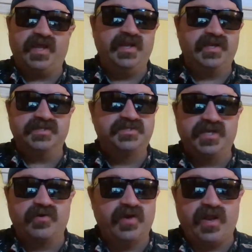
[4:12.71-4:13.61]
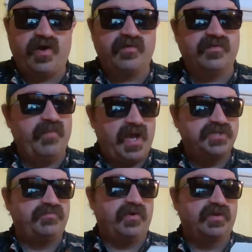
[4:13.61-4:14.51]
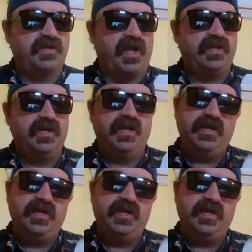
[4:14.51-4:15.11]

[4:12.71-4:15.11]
lighting a cigarette off a matchbook that